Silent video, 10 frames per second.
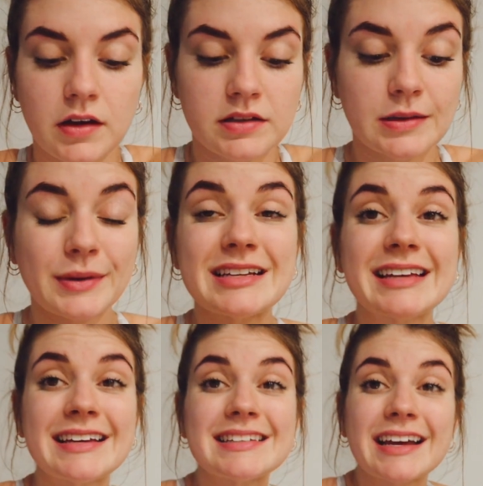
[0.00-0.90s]
Alright, so I'm gonna
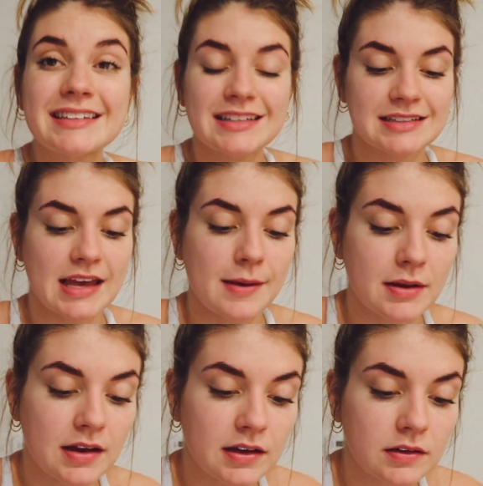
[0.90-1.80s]
taste test the
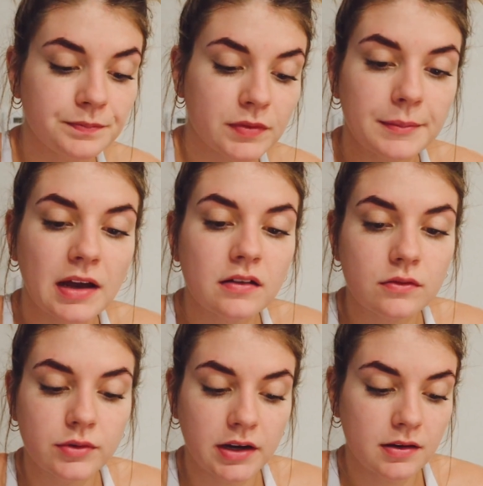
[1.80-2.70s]
salmon now. I'm kind
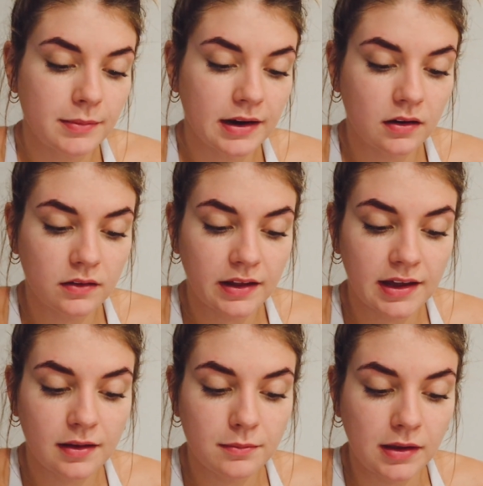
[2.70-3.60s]
of weird about
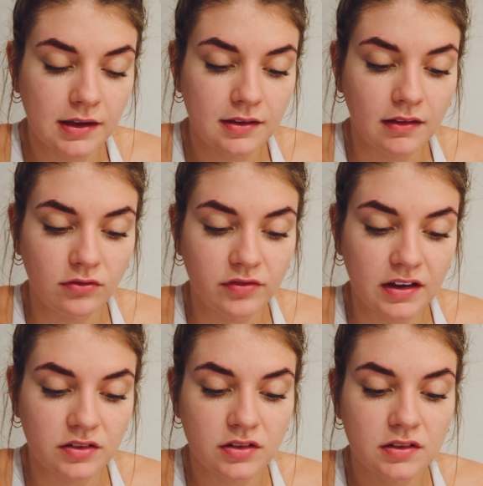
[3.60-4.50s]
like meat and
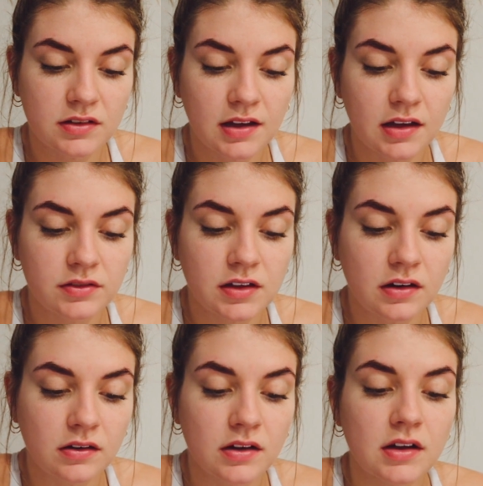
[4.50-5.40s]
fish and stuff,
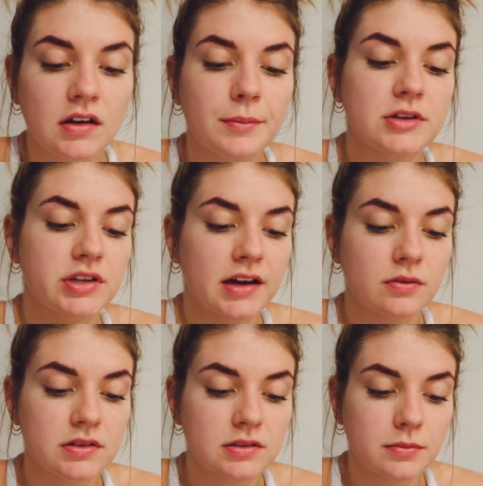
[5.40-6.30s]
so I'm gonna try it
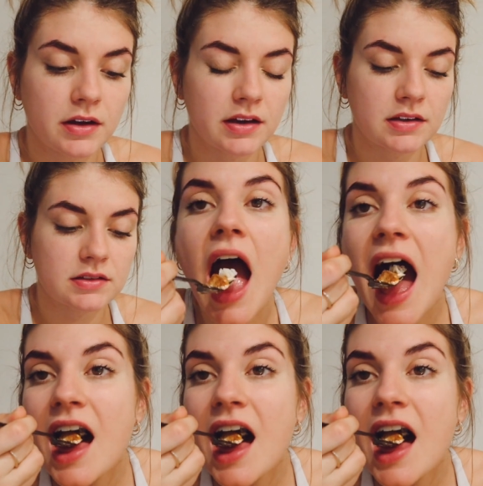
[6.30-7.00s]
with some rice.